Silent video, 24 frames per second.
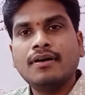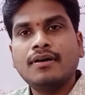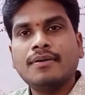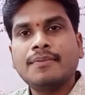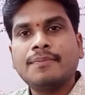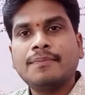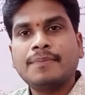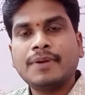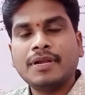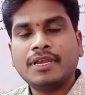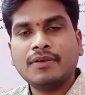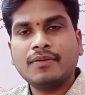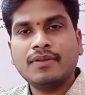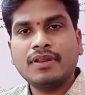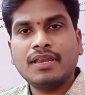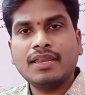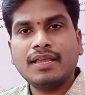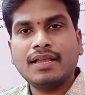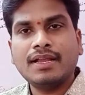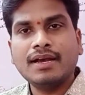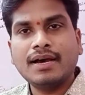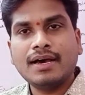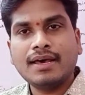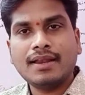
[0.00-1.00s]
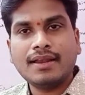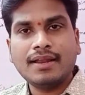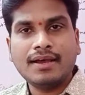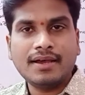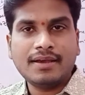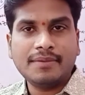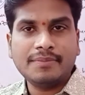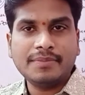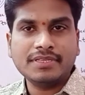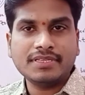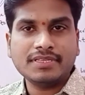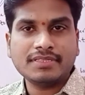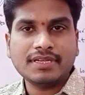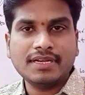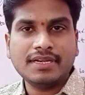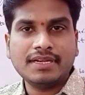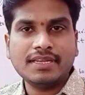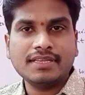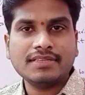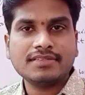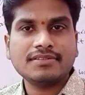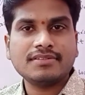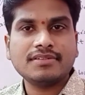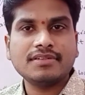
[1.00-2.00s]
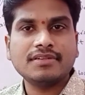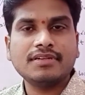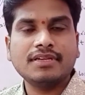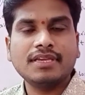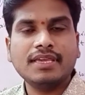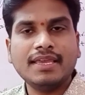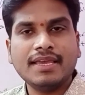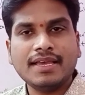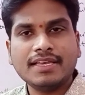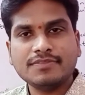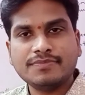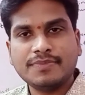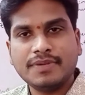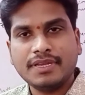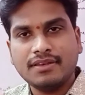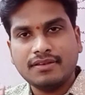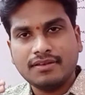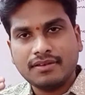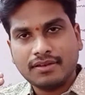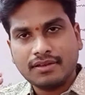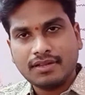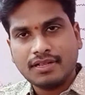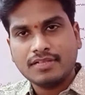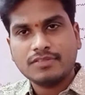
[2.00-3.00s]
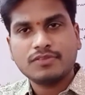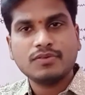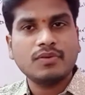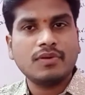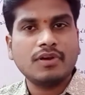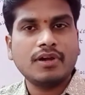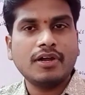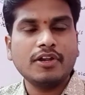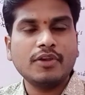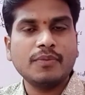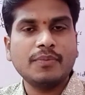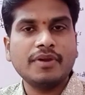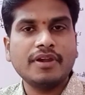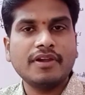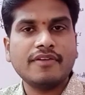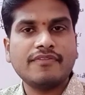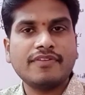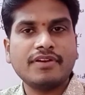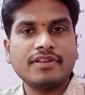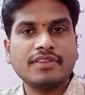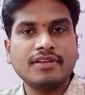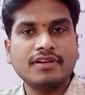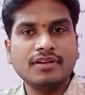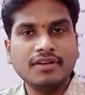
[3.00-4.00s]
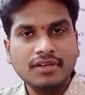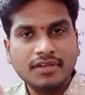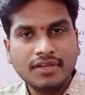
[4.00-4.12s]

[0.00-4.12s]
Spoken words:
particularly Garnham is a scientist, he has been also contributed for the